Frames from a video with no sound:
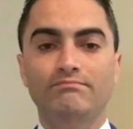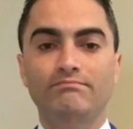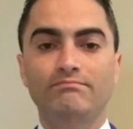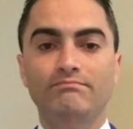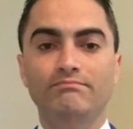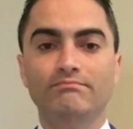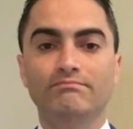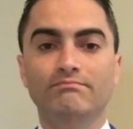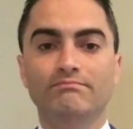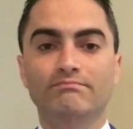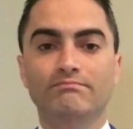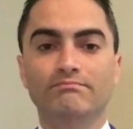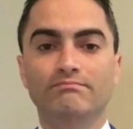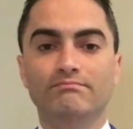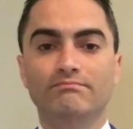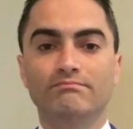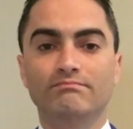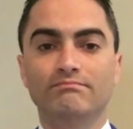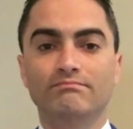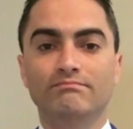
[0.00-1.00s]

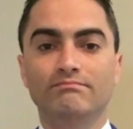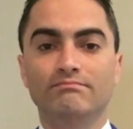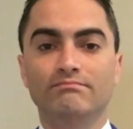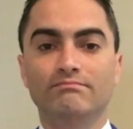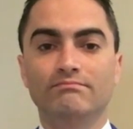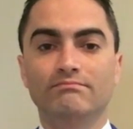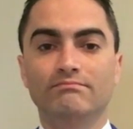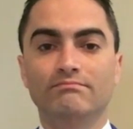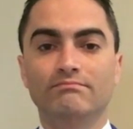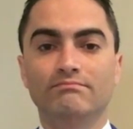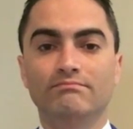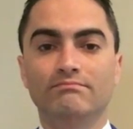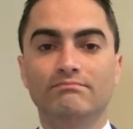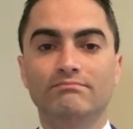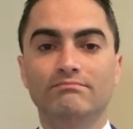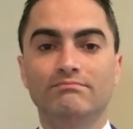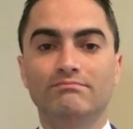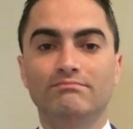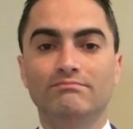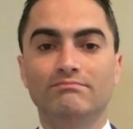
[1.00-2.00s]

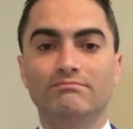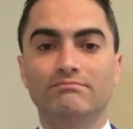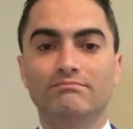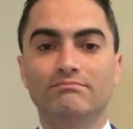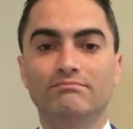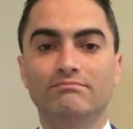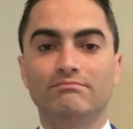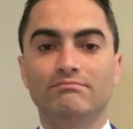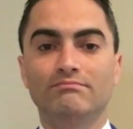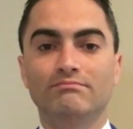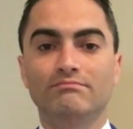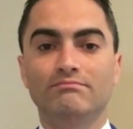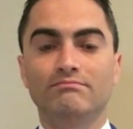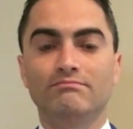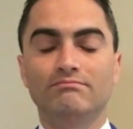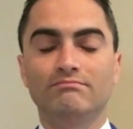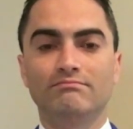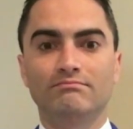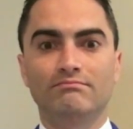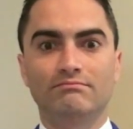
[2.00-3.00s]

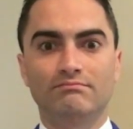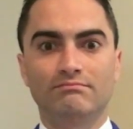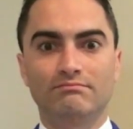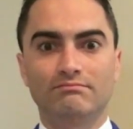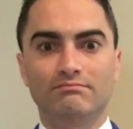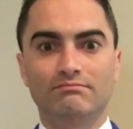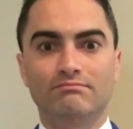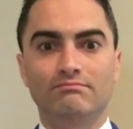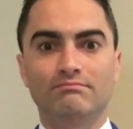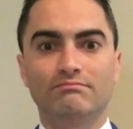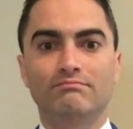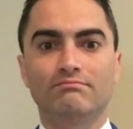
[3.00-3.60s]
No words are spoken by the person on screen.